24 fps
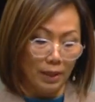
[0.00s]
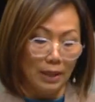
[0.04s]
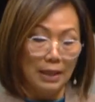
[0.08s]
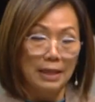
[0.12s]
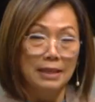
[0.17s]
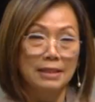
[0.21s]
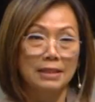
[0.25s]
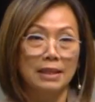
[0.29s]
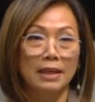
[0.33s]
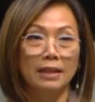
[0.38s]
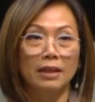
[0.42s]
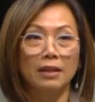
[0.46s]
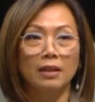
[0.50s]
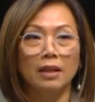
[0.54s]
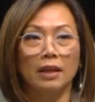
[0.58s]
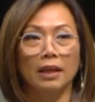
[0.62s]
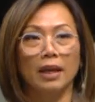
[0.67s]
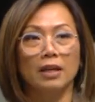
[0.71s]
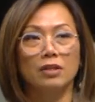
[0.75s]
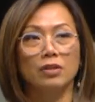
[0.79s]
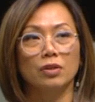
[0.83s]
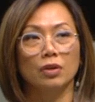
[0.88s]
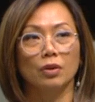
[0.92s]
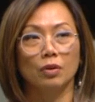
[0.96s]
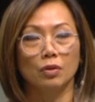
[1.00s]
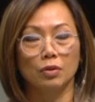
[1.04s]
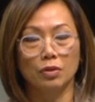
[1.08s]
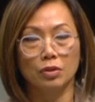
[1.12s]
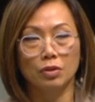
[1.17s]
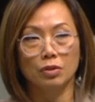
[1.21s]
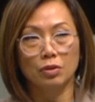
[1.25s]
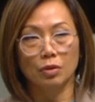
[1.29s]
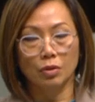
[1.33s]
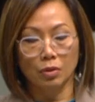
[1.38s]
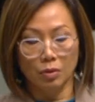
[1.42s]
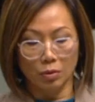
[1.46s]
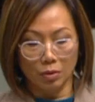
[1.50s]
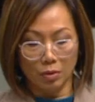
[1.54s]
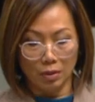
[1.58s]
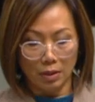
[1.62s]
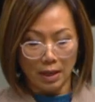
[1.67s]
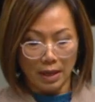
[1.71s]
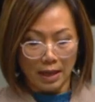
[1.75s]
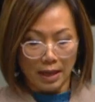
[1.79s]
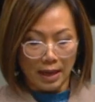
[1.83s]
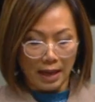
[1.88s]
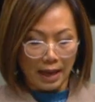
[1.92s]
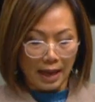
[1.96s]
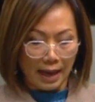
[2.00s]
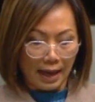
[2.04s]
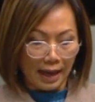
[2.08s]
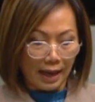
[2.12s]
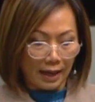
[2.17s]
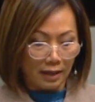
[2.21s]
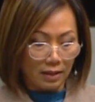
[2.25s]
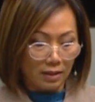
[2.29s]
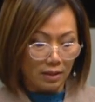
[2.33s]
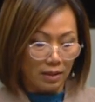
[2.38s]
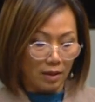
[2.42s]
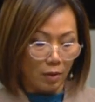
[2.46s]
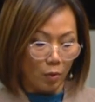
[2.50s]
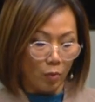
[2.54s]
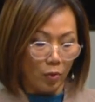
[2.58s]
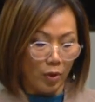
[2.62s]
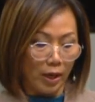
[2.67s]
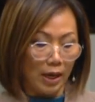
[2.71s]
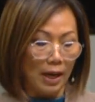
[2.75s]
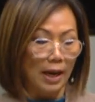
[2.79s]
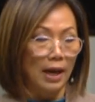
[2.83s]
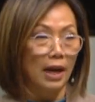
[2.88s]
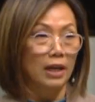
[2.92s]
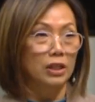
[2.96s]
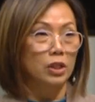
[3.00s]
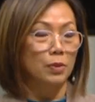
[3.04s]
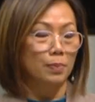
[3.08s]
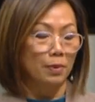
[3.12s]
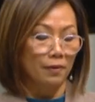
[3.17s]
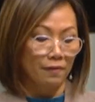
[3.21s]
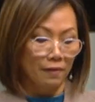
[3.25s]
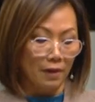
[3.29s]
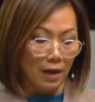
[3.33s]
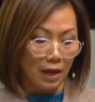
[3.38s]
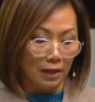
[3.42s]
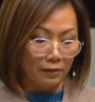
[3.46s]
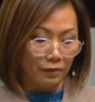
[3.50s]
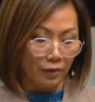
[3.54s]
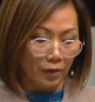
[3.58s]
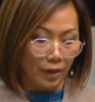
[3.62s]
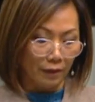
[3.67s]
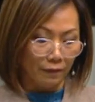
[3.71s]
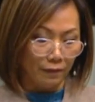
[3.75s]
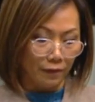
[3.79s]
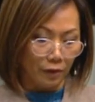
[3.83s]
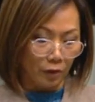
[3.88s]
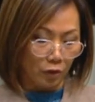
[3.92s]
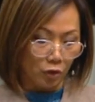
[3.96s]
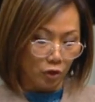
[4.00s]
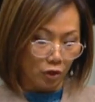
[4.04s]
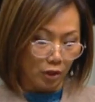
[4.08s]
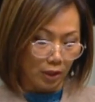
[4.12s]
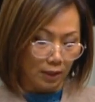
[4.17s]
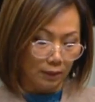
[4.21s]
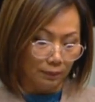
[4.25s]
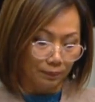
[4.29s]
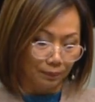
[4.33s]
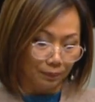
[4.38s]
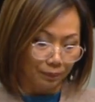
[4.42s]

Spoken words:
sending their kids to good school and work hard to provide for their future.